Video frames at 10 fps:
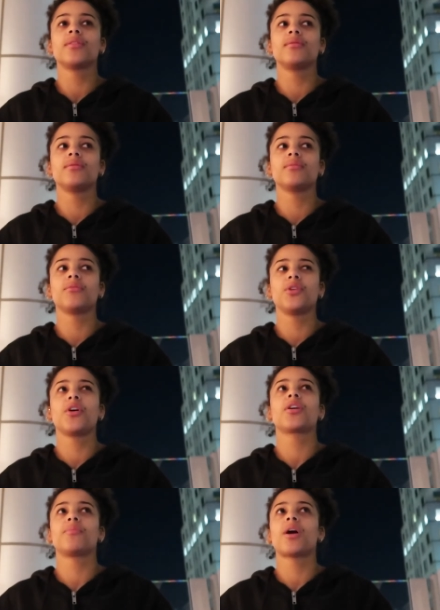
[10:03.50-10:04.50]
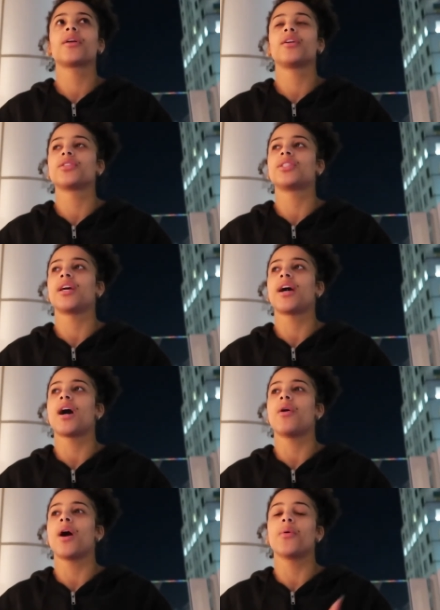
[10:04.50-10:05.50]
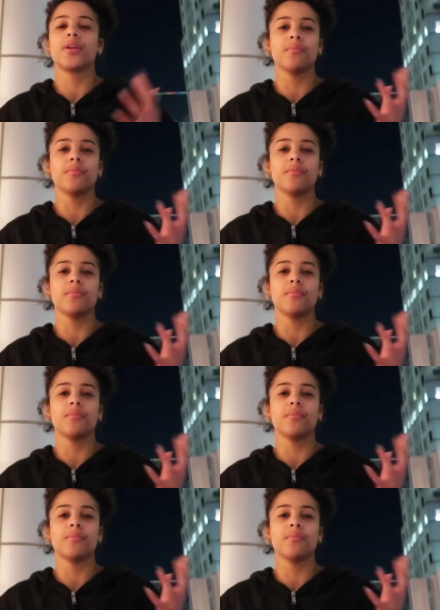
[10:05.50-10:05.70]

can probably understand how I would